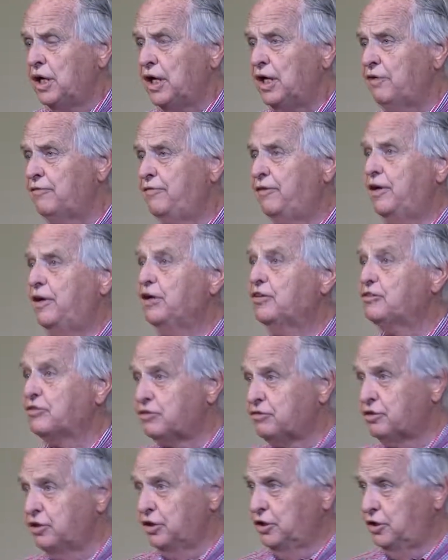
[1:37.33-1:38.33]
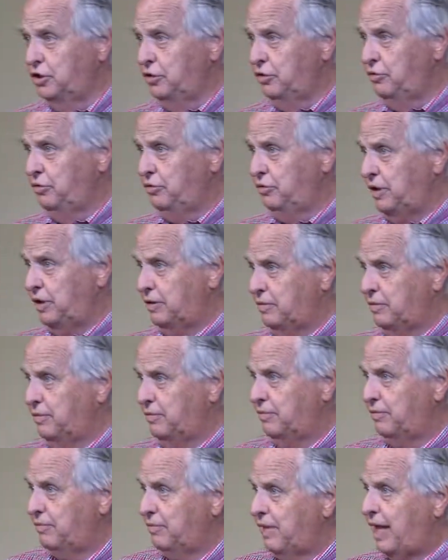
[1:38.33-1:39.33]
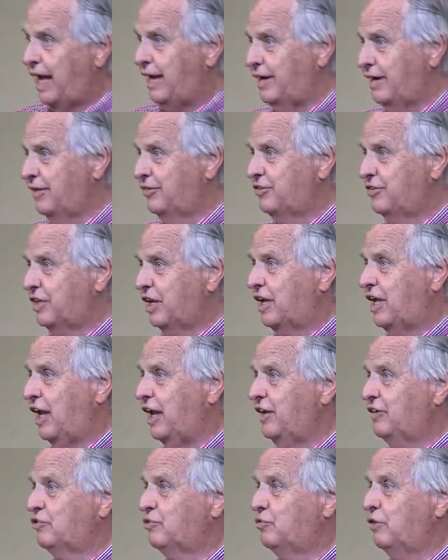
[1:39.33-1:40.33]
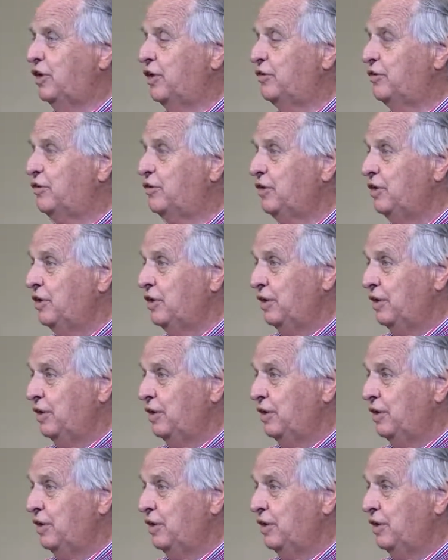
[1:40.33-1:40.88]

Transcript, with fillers: If it is true that that is the case with